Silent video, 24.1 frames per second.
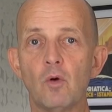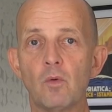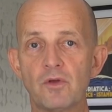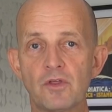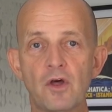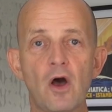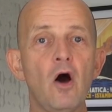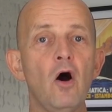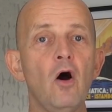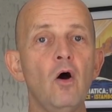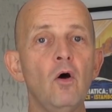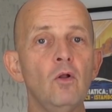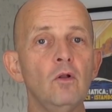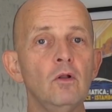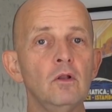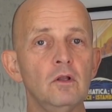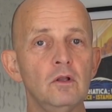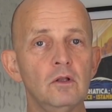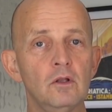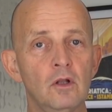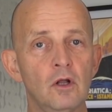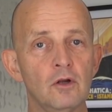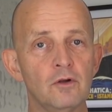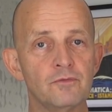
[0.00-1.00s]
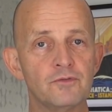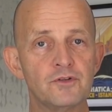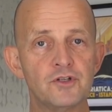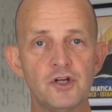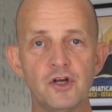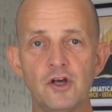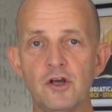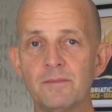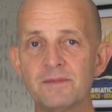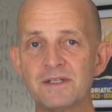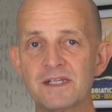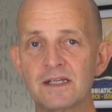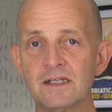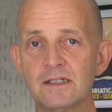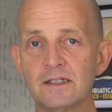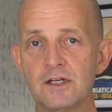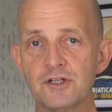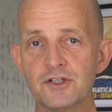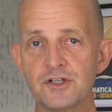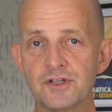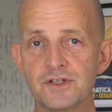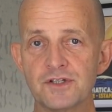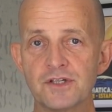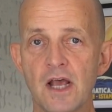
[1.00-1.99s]
with a whole lot of terms and
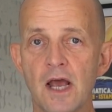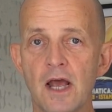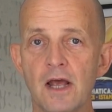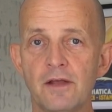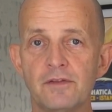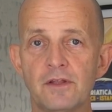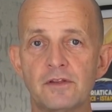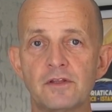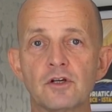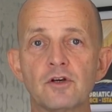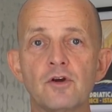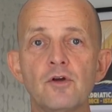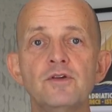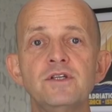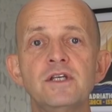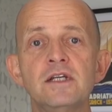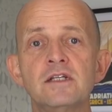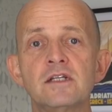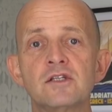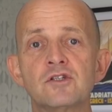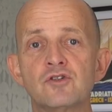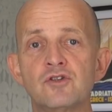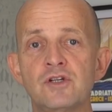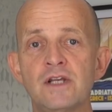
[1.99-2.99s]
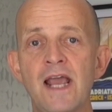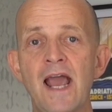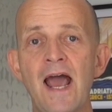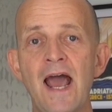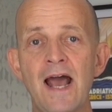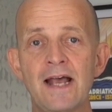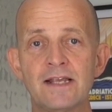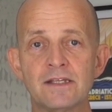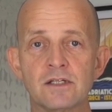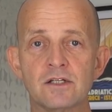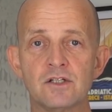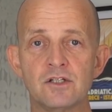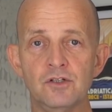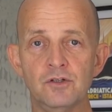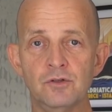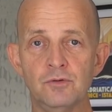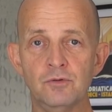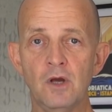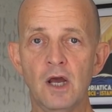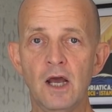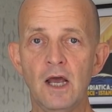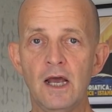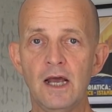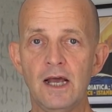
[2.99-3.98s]
conditions that the cruise industry has
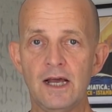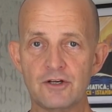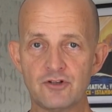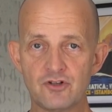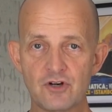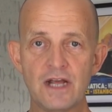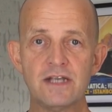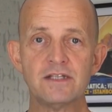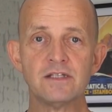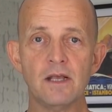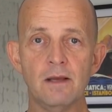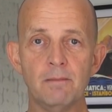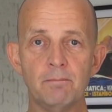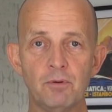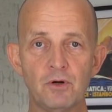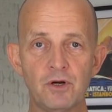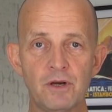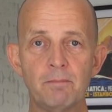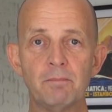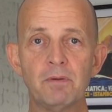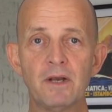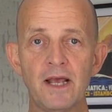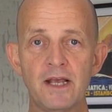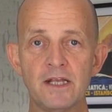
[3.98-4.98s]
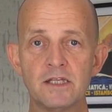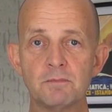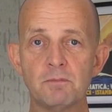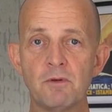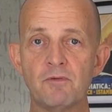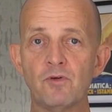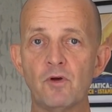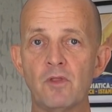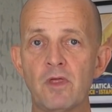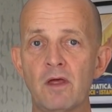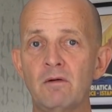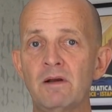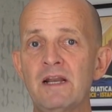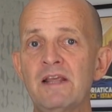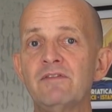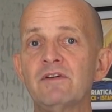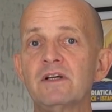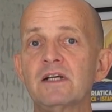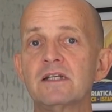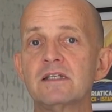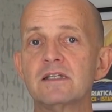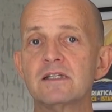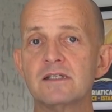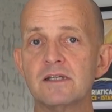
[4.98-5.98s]
to address and put in place before they will even
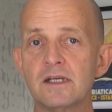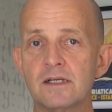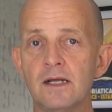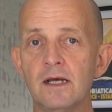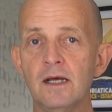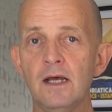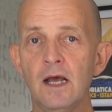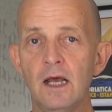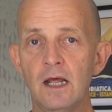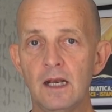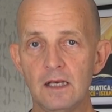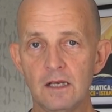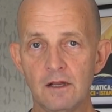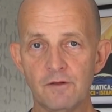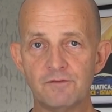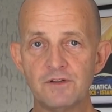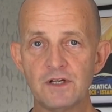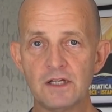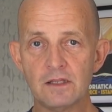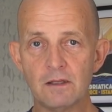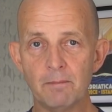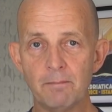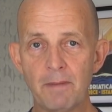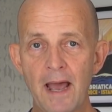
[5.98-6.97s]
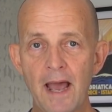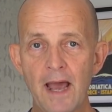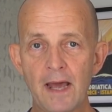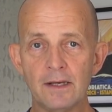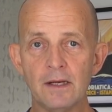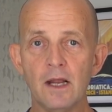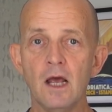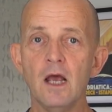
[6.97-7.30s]
consider lifting the ban.